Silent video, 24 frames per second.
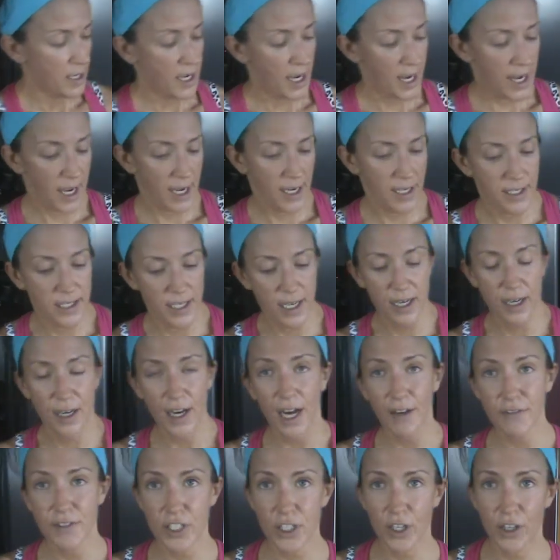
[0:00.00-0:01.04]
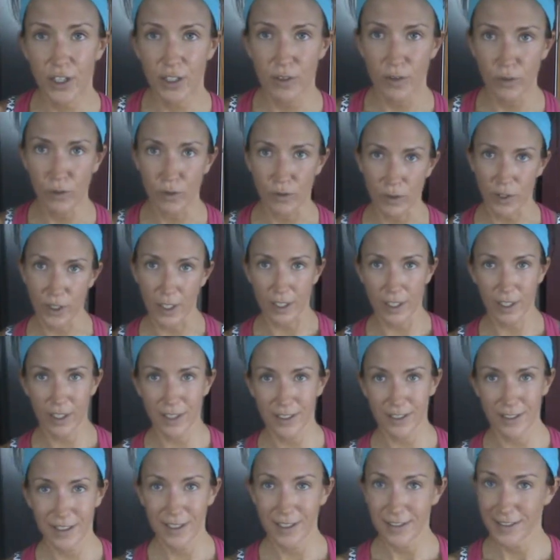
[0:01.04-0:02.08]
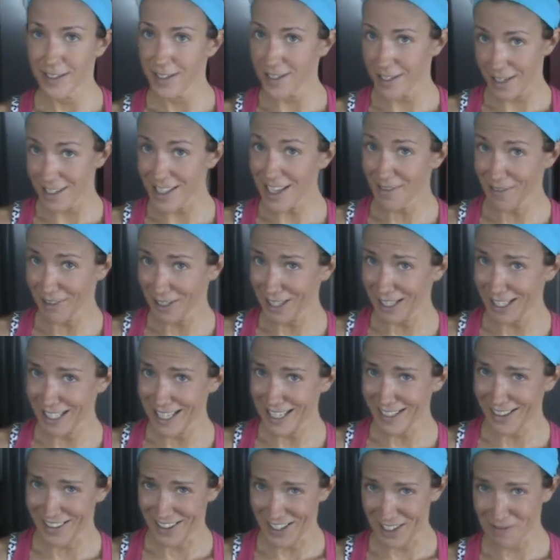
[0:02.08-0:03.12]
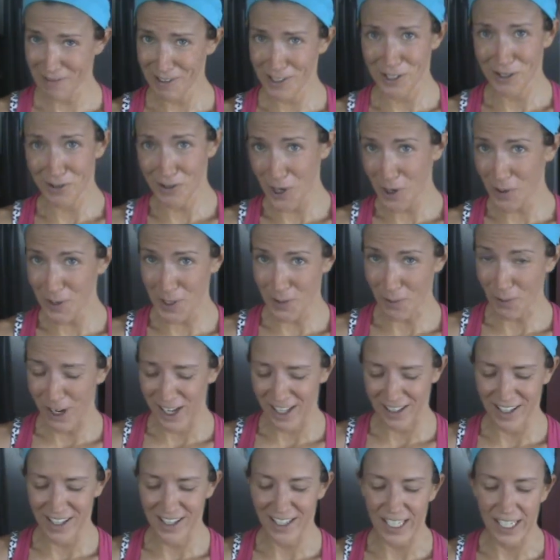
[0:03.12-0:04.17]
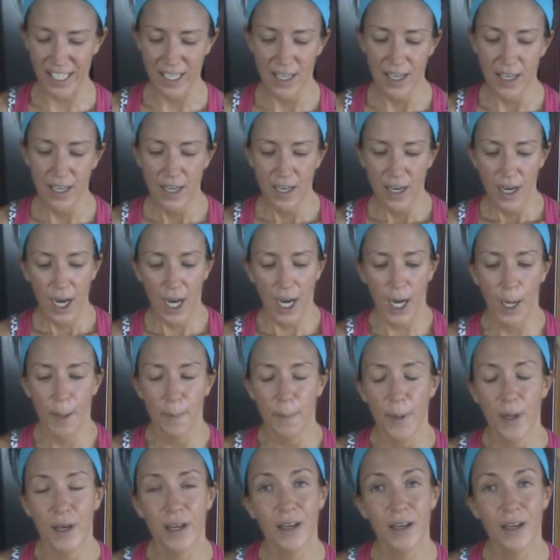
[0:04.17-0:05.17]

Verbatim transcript: And I've started, ooh, look, this does have a little heel on it, which you know is why I like it. Um,